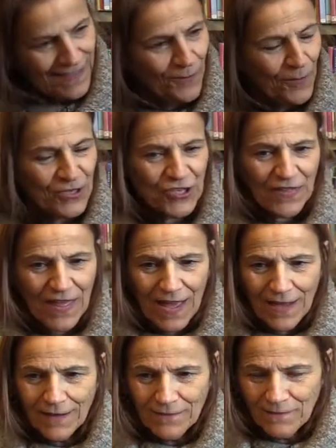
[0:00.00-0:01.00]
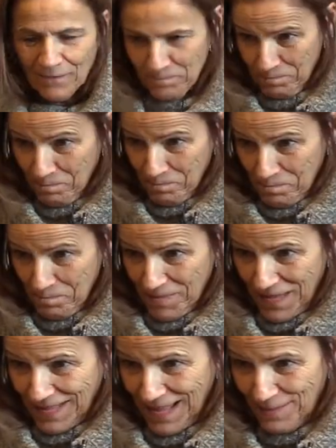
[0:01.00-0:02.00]
What'd you think?
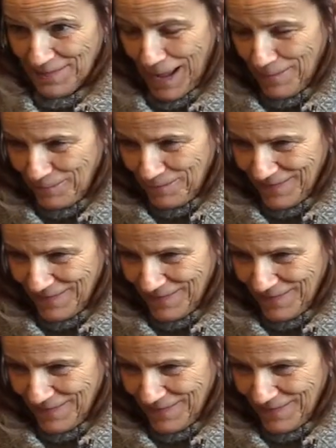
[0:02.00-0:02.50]
Thumbs up?